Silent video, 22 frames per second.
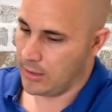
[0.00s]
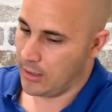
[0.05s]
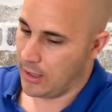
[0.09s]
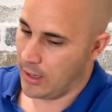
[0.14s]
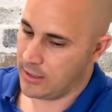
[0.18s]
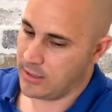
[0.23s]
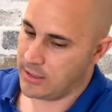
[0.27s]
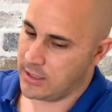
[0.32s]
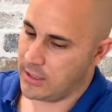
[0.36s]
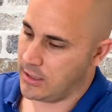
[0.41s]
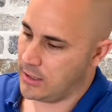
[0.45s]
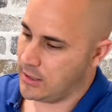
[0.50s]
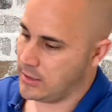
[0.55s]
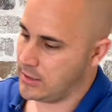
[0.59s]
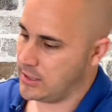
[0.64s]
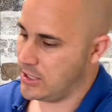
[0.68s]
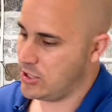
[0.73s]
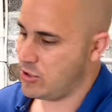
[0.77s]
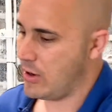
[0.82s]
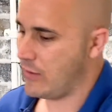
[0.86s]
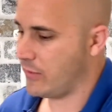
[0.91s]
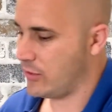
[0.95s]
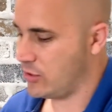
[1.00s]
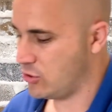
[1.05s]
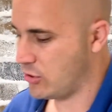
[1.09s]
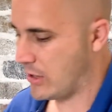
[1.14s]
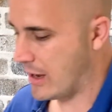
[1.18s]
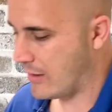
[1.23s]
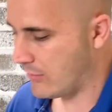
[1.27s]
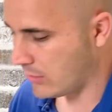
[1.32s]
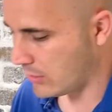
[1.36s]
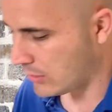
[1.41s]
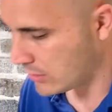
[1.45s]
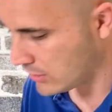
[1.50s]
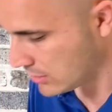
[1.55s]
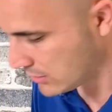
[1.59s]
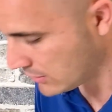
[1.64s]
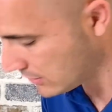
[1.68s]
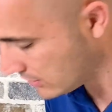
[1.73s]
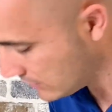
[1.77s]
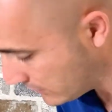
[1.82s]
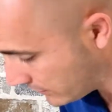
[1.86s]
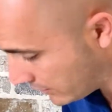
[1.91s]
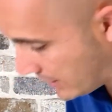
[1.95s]
And did you ever travel
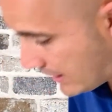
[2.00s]
for